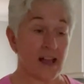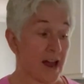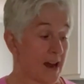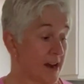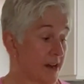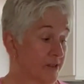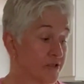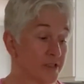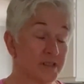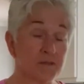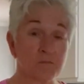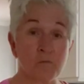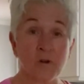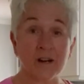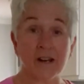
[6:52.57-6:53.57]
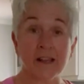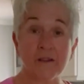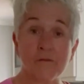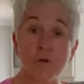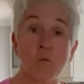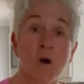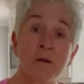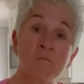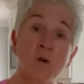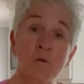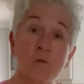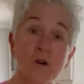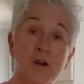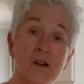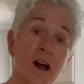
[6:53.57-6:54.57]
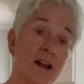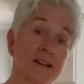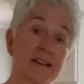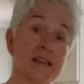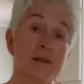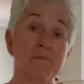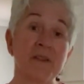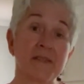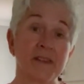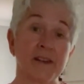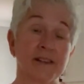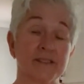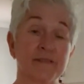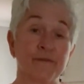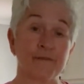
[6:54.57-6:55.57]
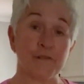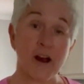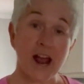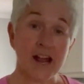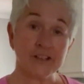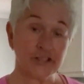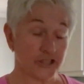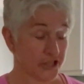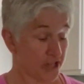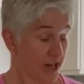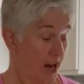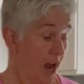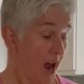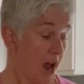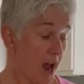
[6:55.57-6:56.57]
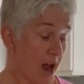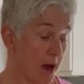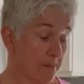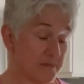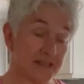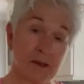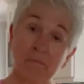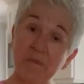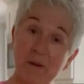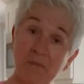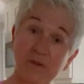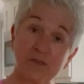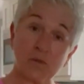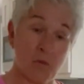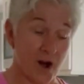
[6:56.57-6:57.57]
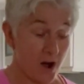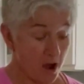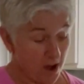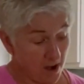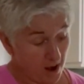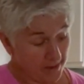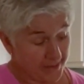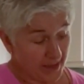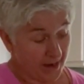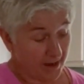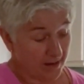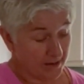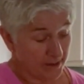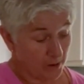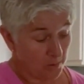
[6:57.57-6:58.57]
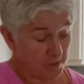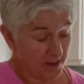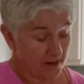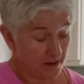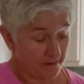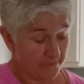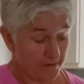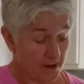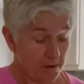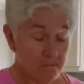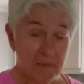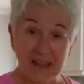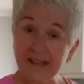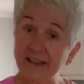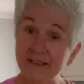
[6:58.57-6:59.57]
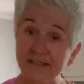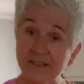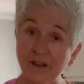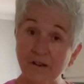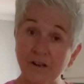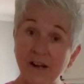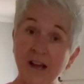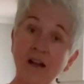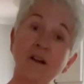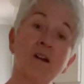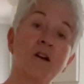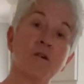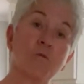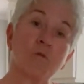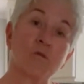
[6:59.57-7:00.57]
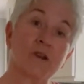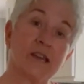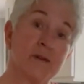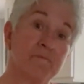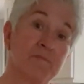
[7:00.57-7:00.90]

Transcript: I just want to give you one more word on keeping things fresh. Some people swear that a little bit of baking soda will keep